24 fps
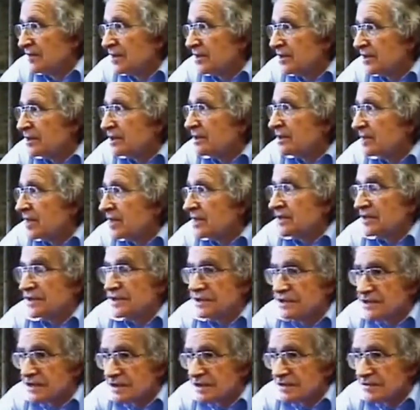because it depends
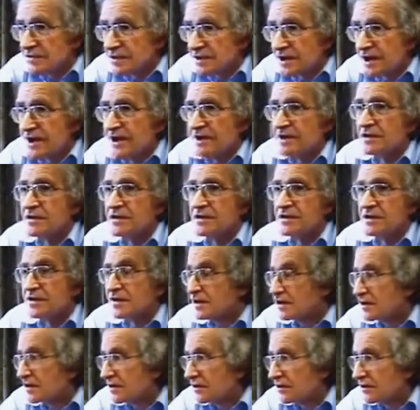on the circumstances
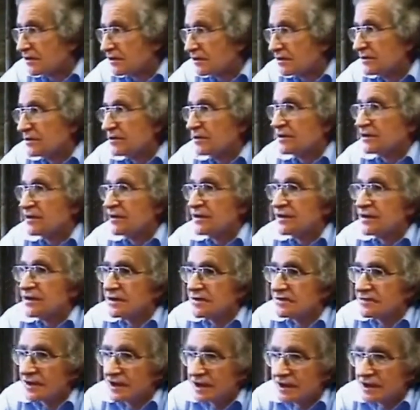and your goals and, you know,